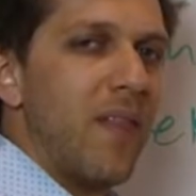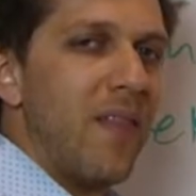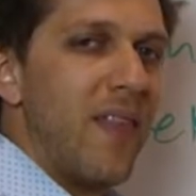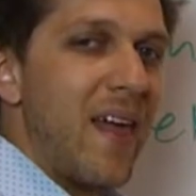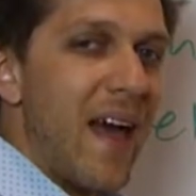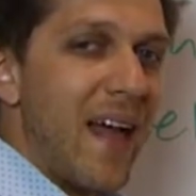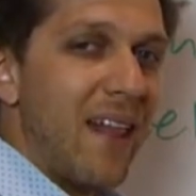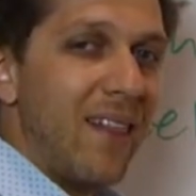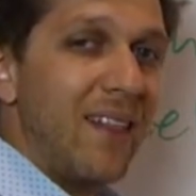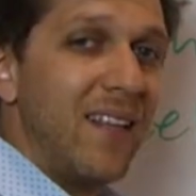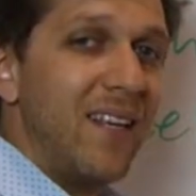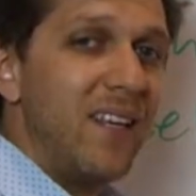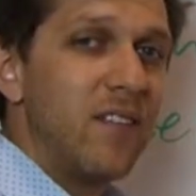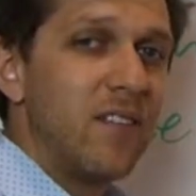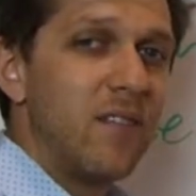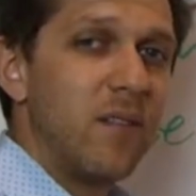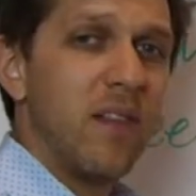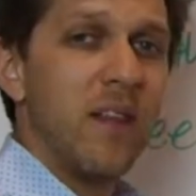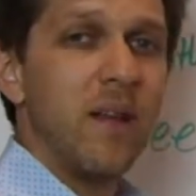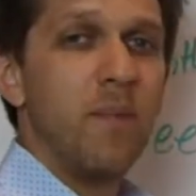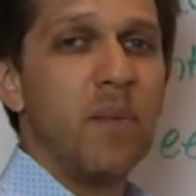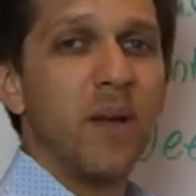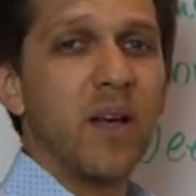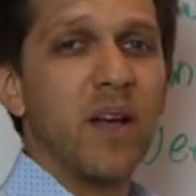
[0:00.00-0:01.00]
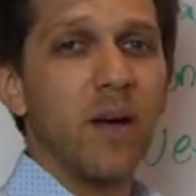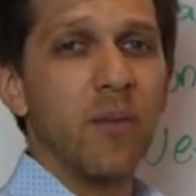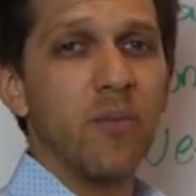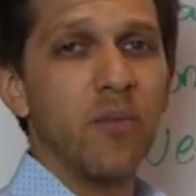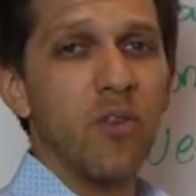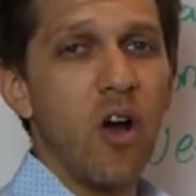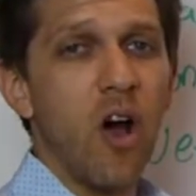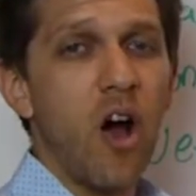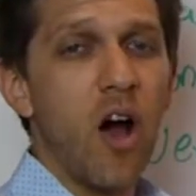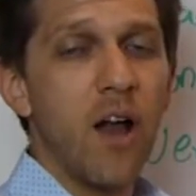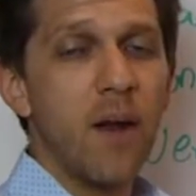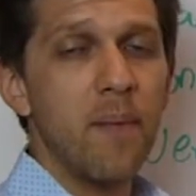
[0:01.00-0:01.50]
that lease then
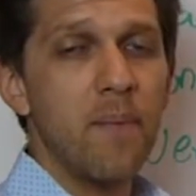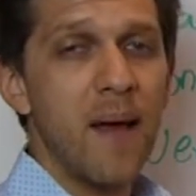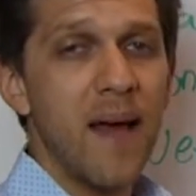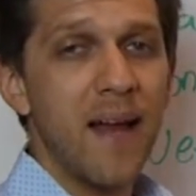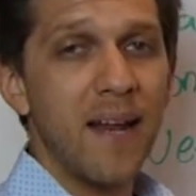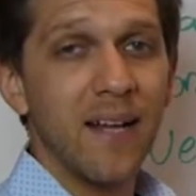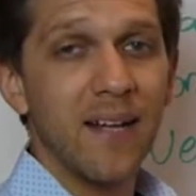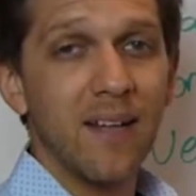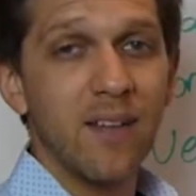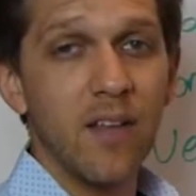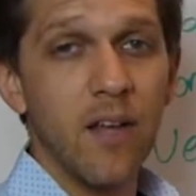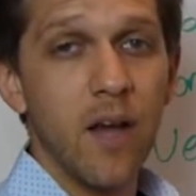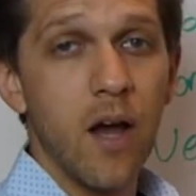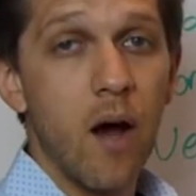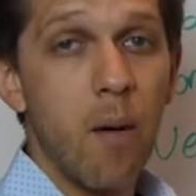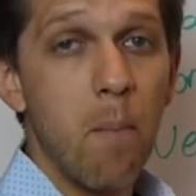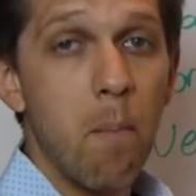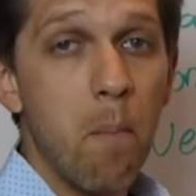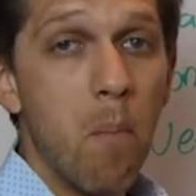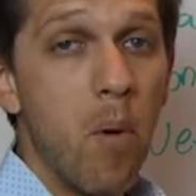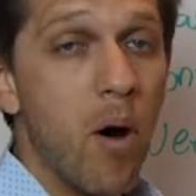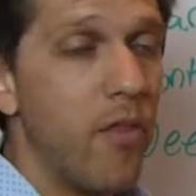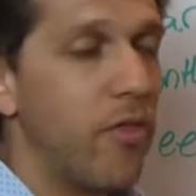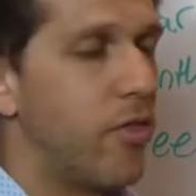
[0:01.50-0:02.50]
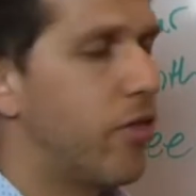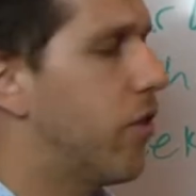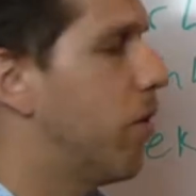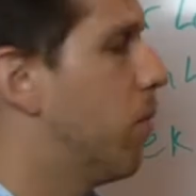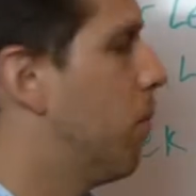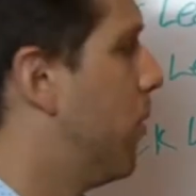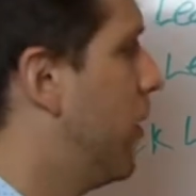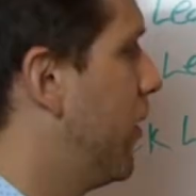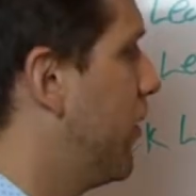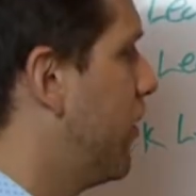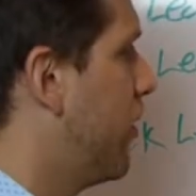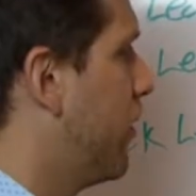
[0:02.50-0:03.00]
becomes automatically a
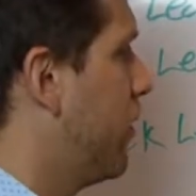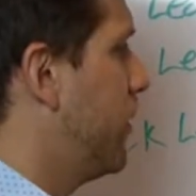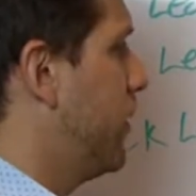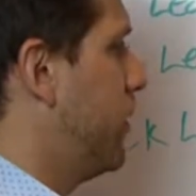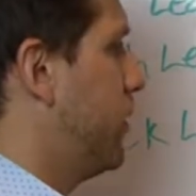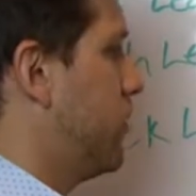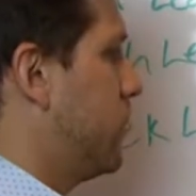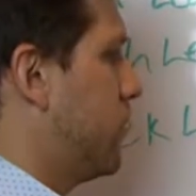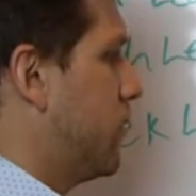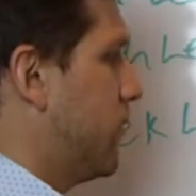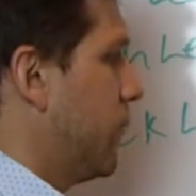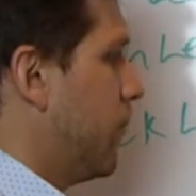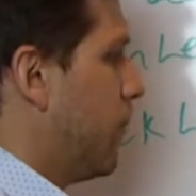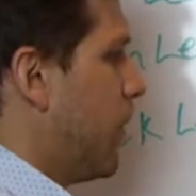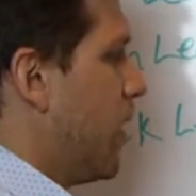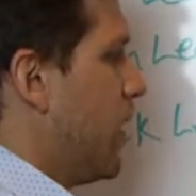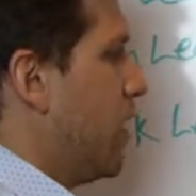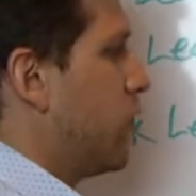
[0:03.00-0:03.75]
month-to-month lease.